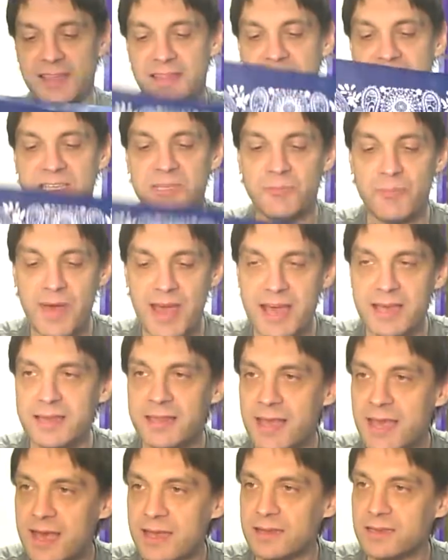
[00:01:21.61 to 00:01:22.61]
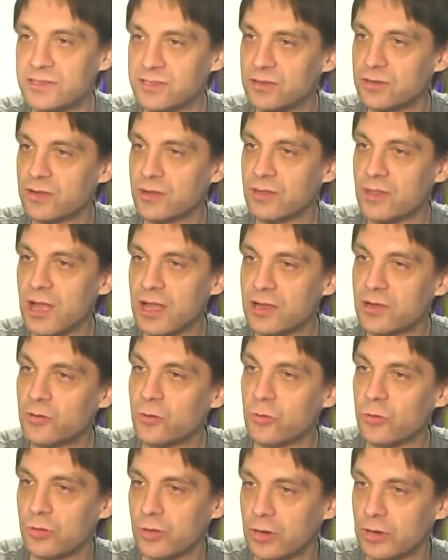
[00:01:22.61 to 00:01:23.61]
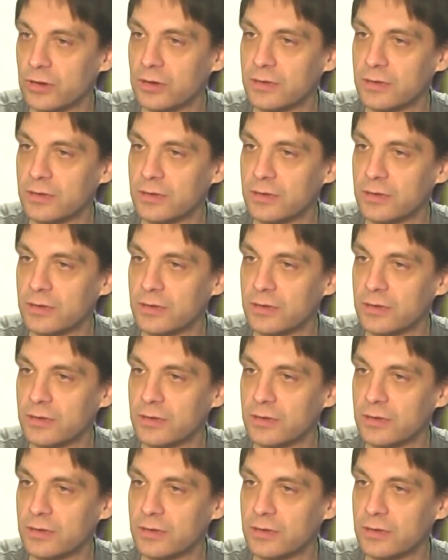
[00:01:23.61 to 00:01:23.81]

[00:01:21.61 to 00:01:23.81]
these bandanas look a lot cooler.